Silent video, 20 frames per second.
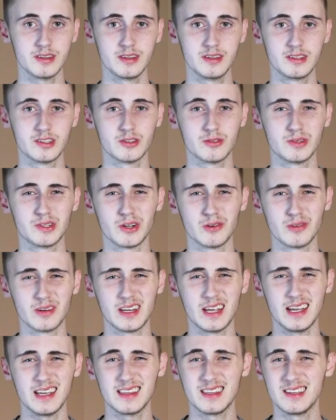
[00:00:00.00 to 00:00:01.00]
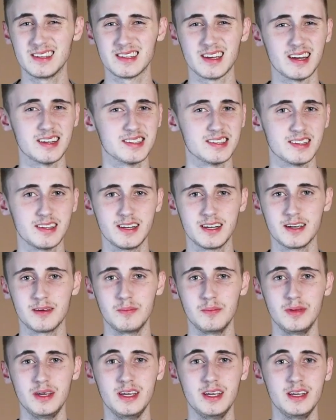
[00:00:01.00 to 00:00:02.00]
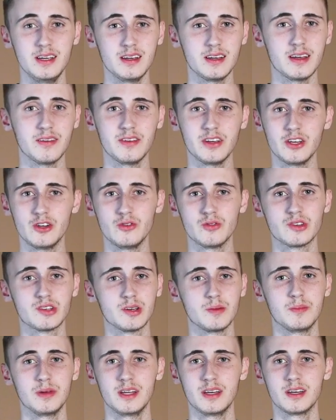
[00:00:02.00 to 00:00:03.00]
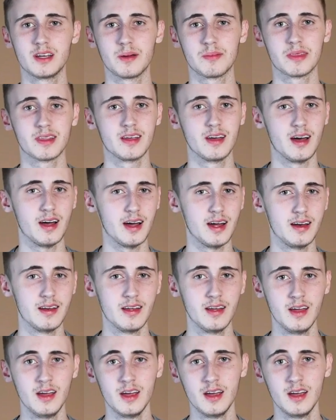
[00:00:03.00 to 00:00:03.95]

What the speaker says: so don't take these as like me giving you some in-depth guide.